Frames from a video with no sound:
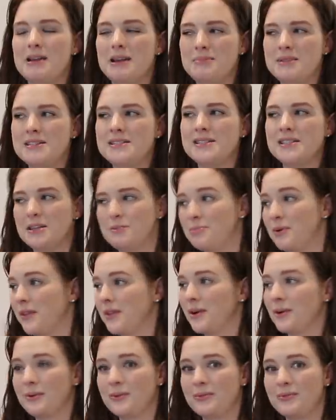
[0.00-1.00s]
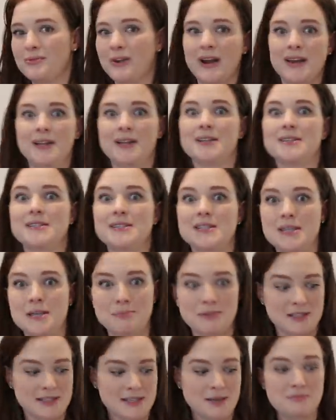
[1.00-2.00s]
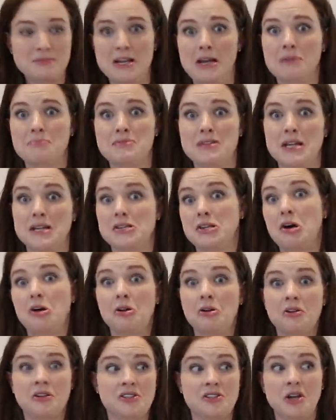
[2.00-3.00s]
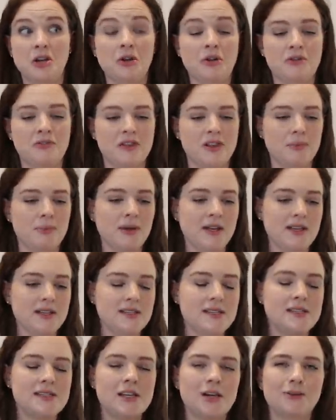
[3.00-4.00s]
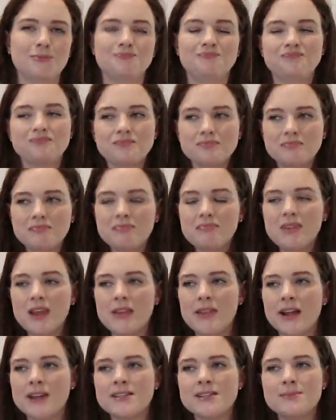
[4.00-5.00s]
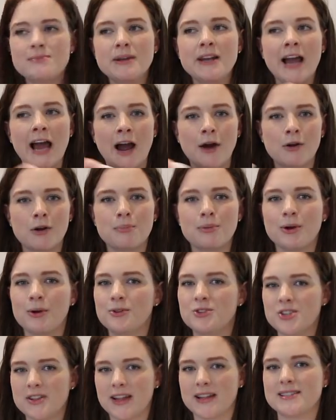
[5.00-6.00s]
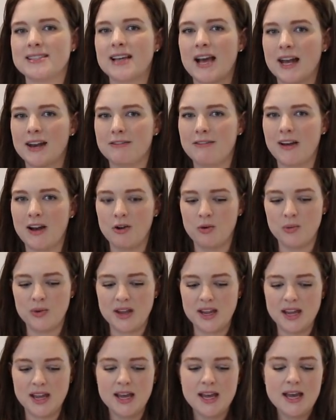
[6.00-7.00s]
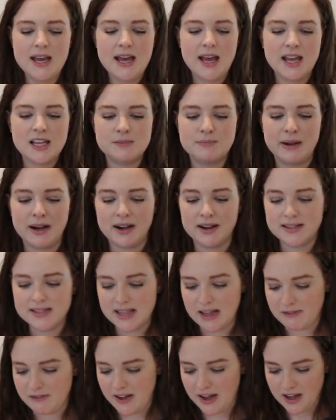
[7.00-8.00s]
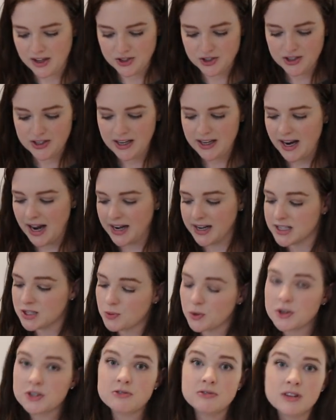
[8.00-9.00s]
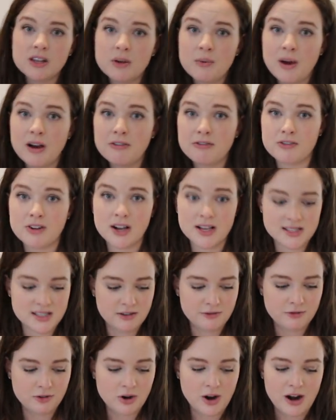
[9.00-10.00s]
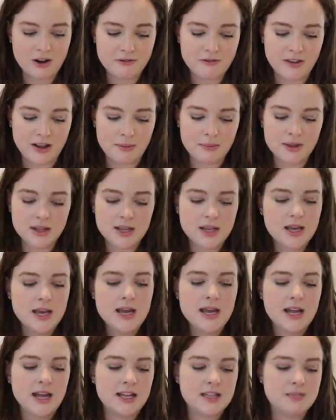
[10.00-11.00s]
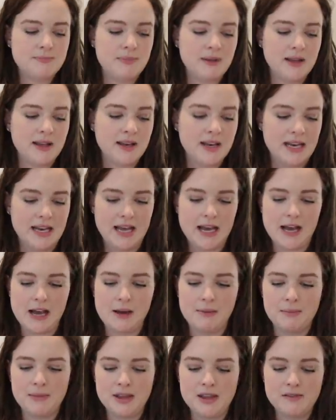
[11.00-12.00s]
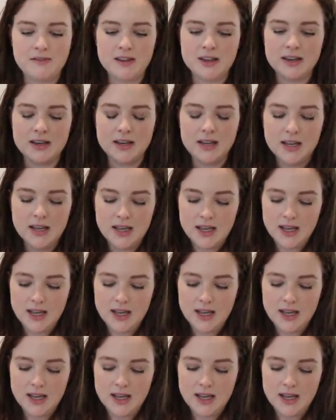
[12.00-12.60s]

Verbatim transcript: babies sleep when they're ready to sleep and sometimes that's all it's all over the place. So that's been our approach and that's kind of how we as parents have handled it and it's worked really well for us and for our family it's been um, even